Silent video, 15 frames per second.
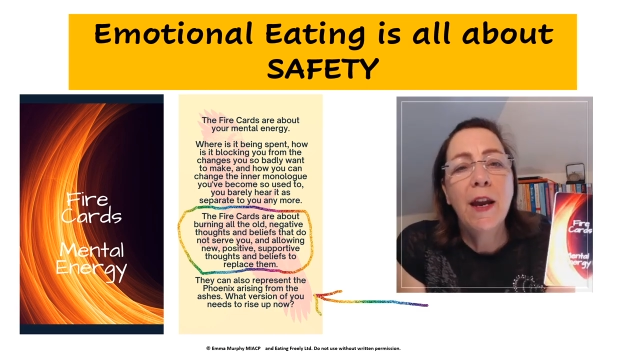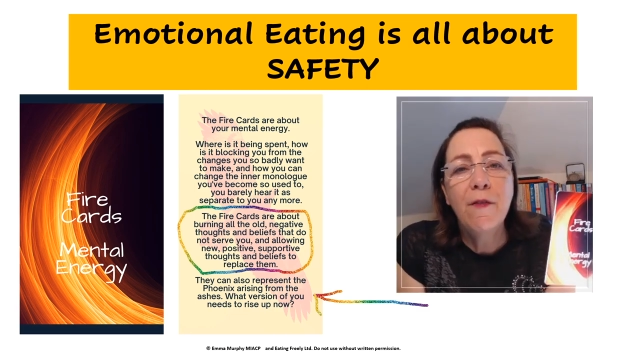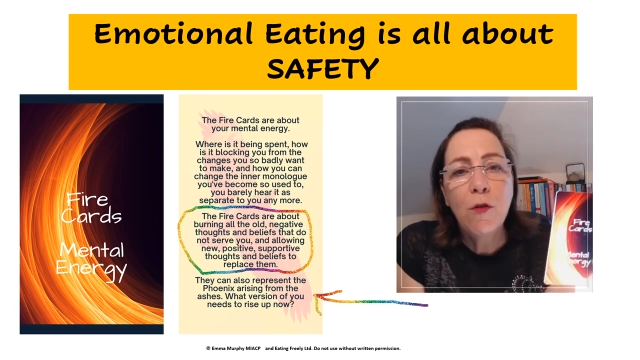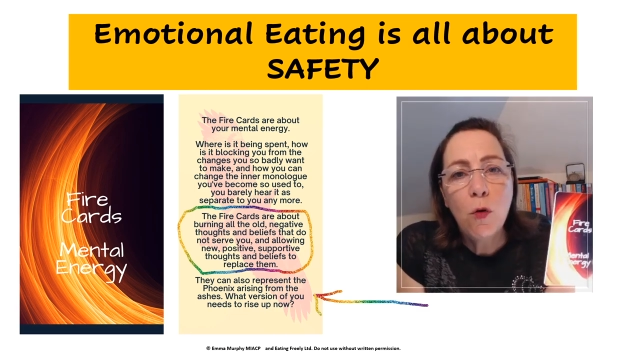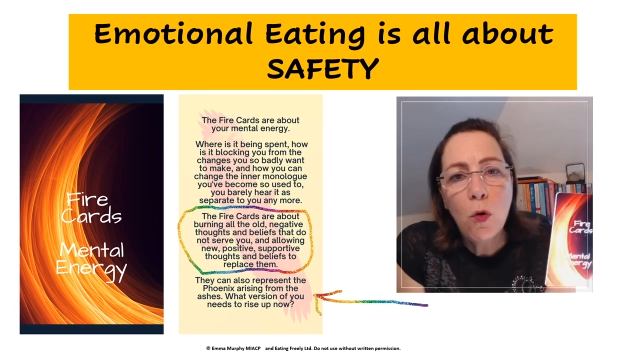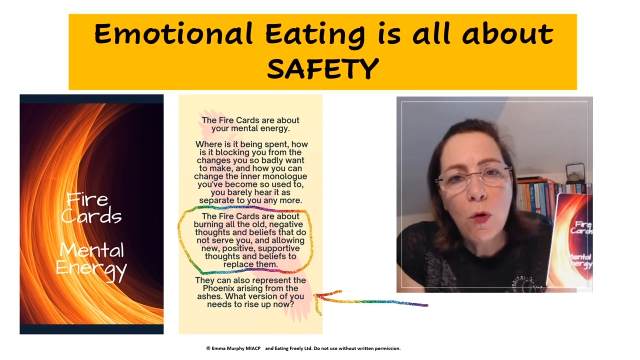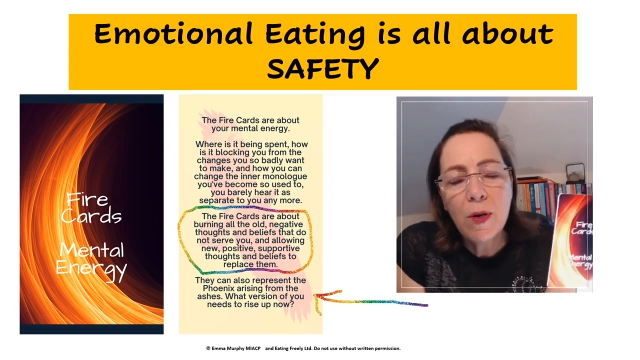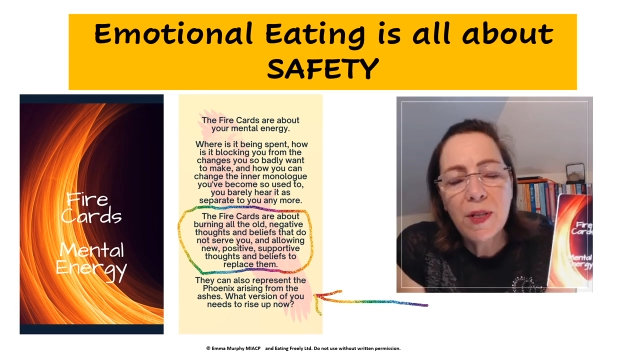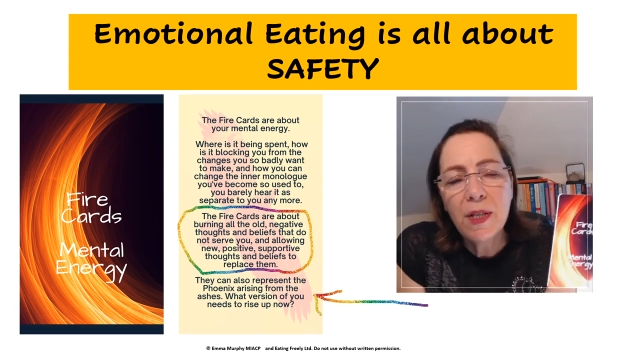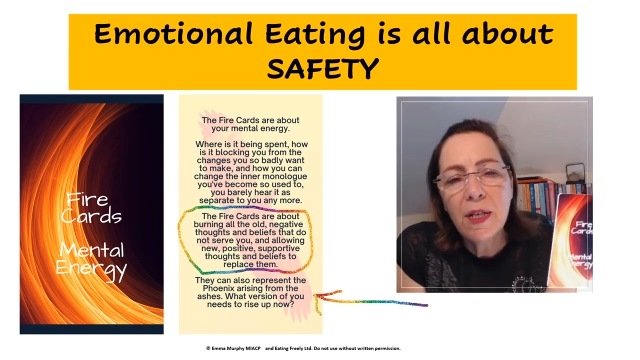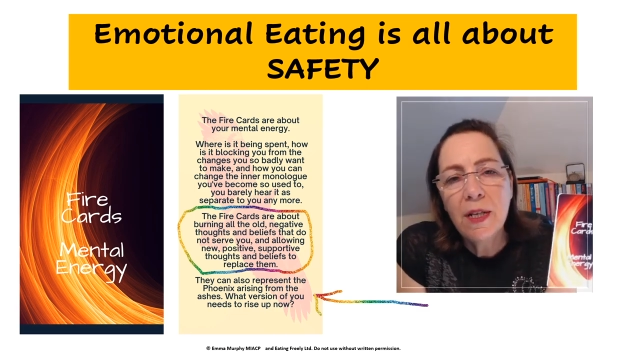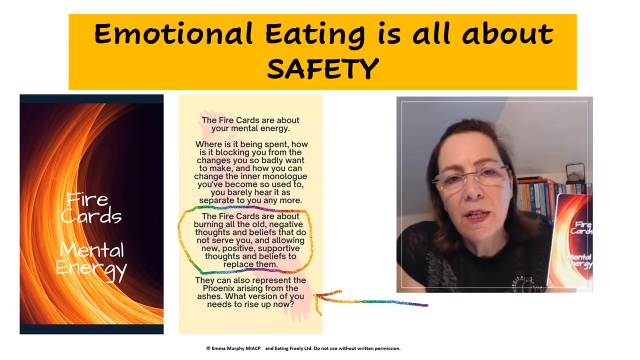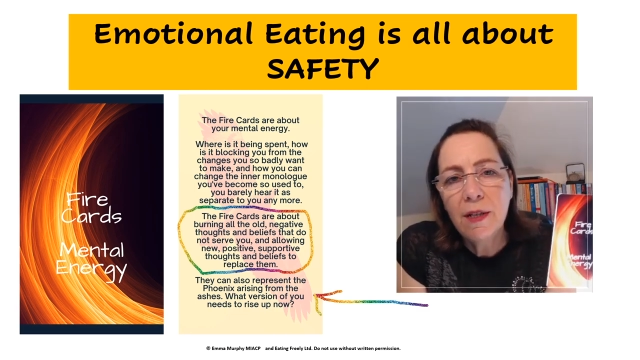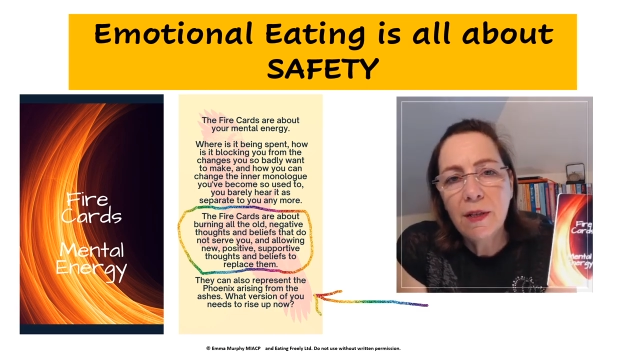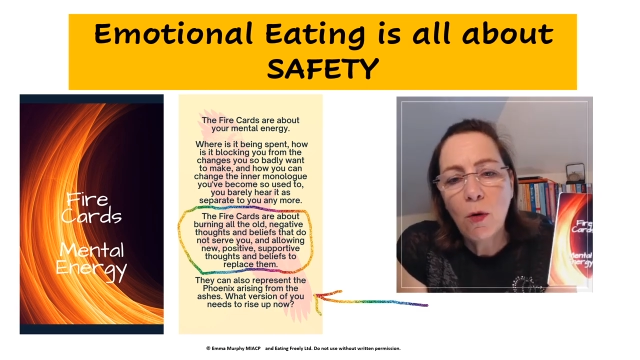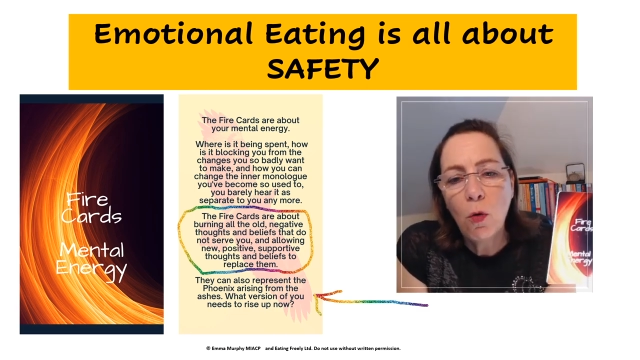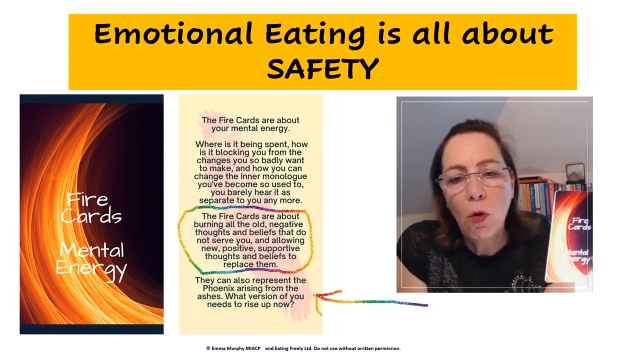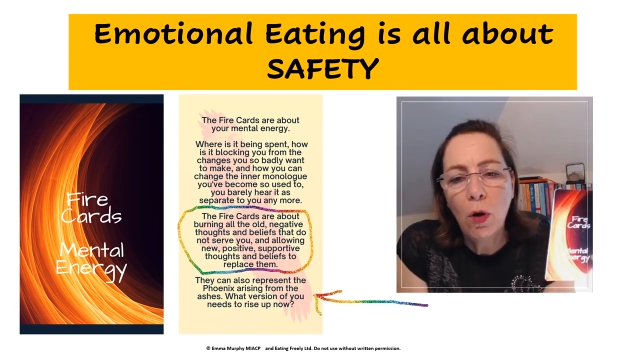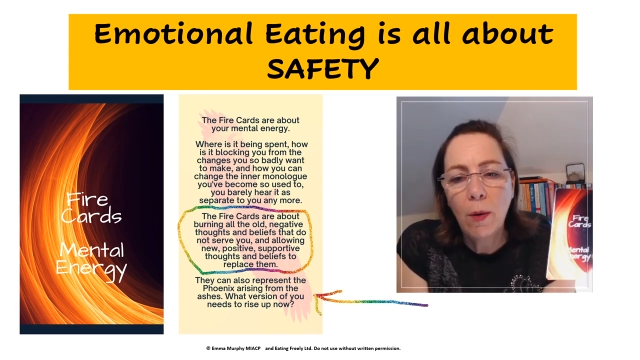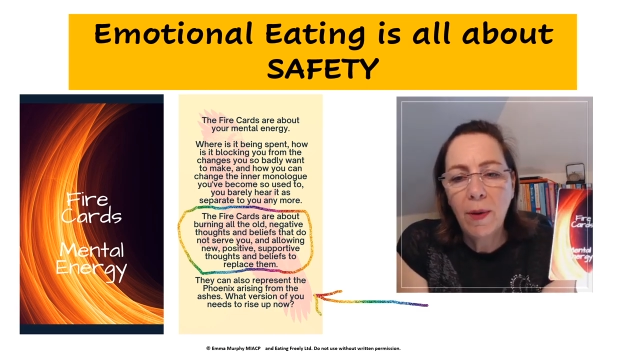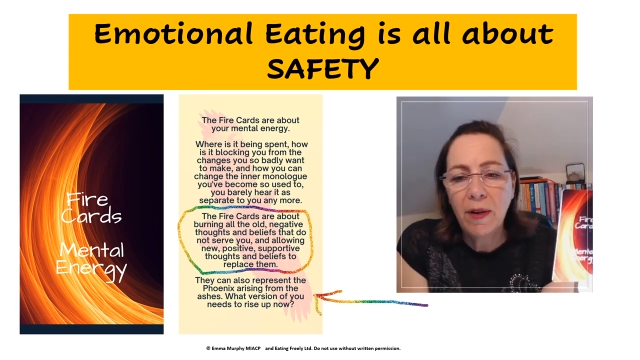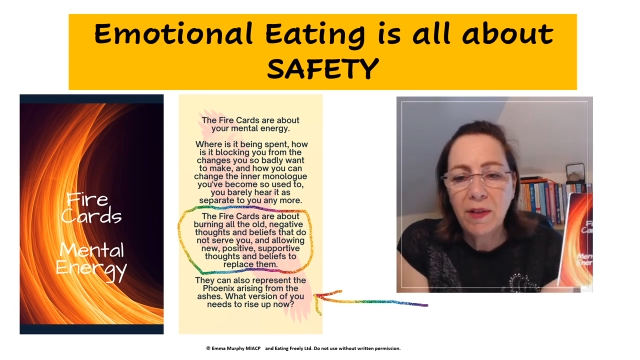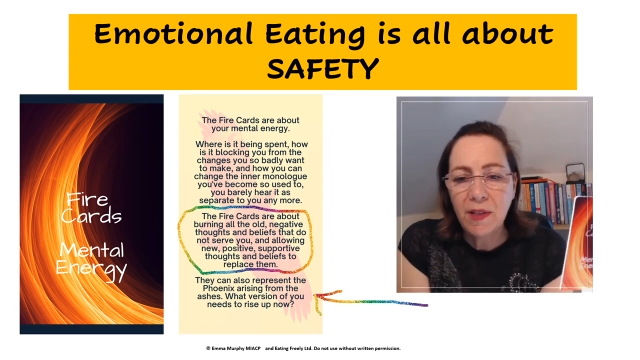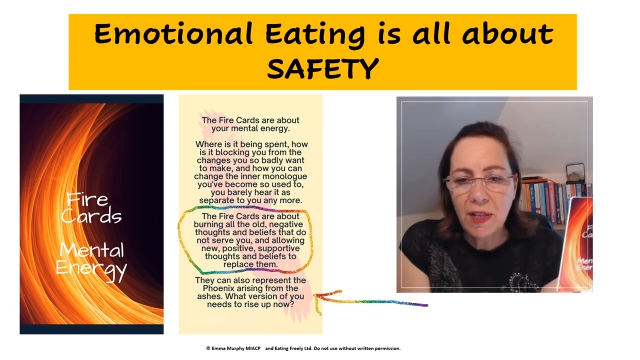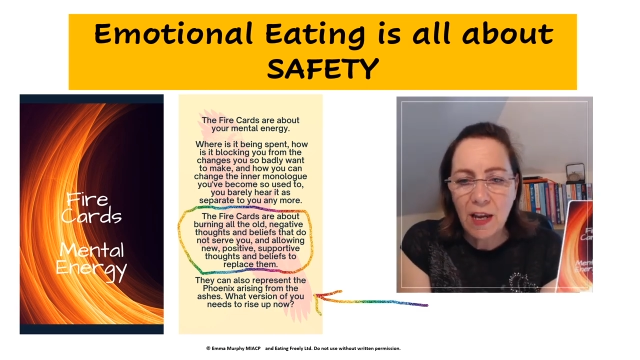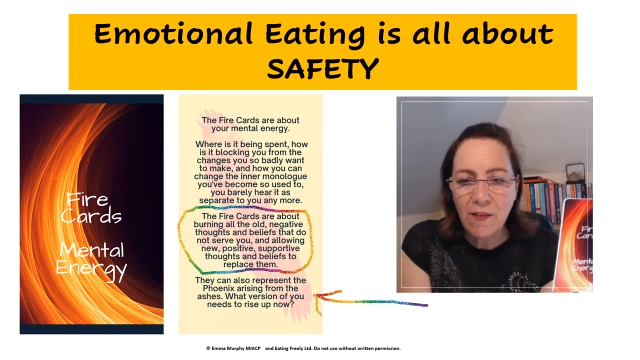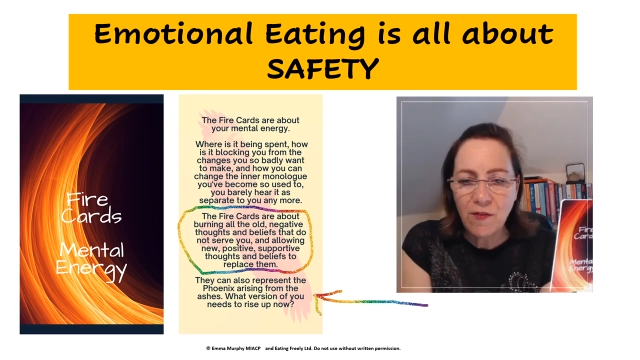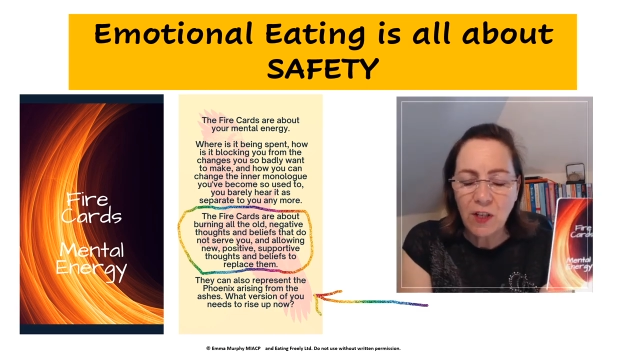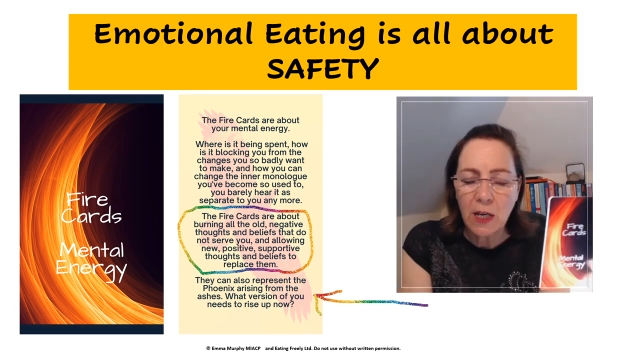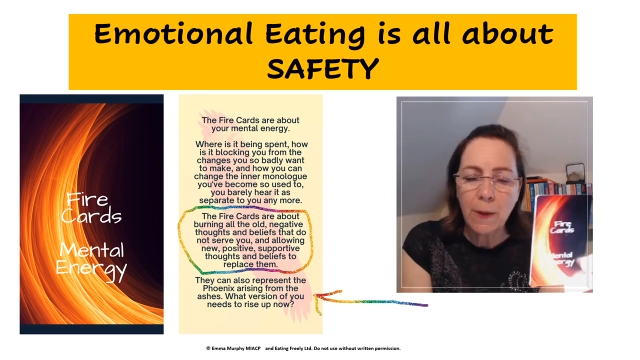And of course, it is all about
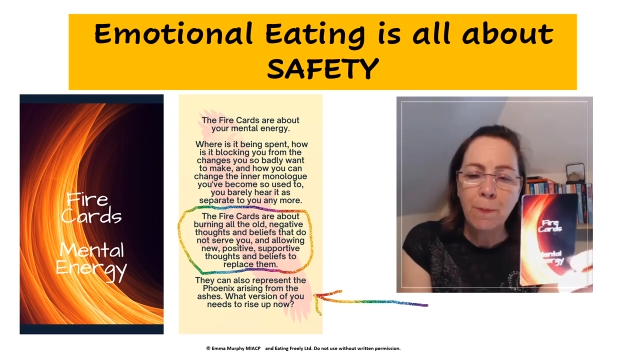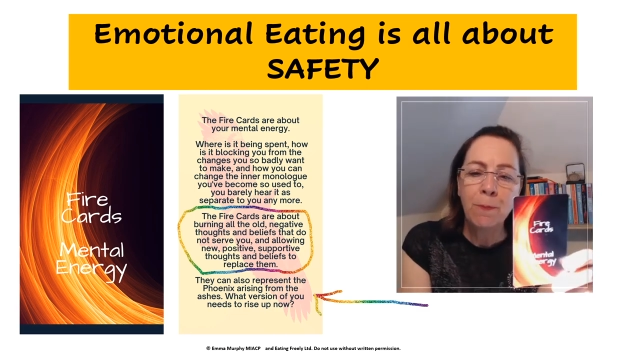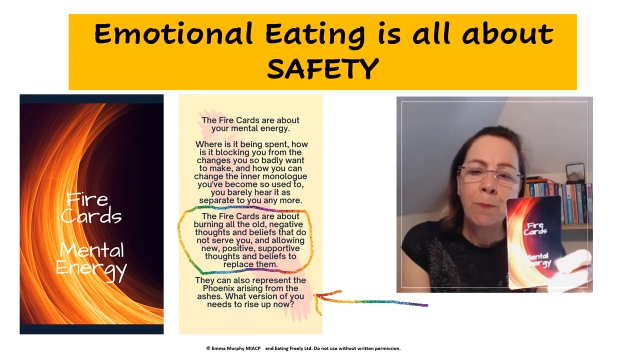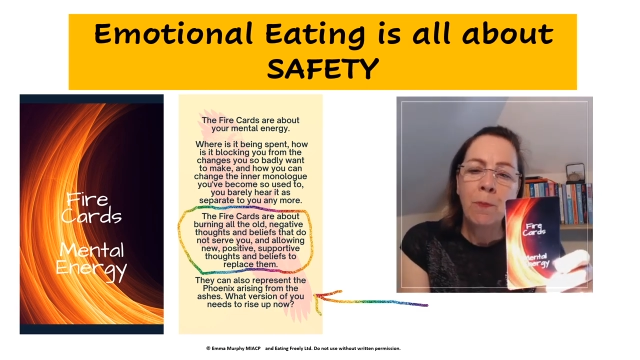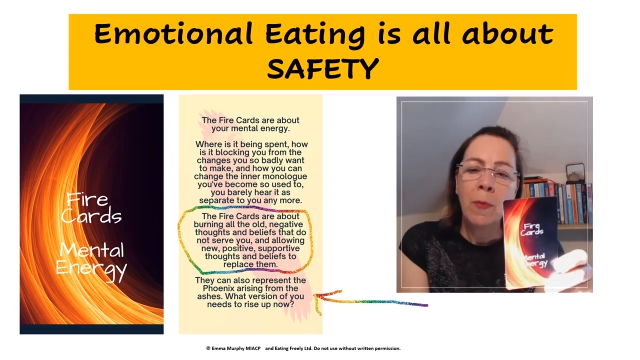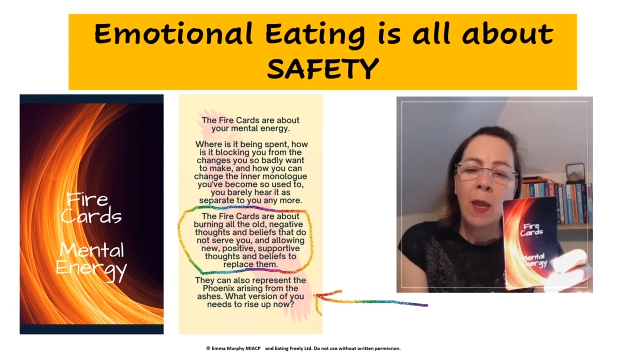safety.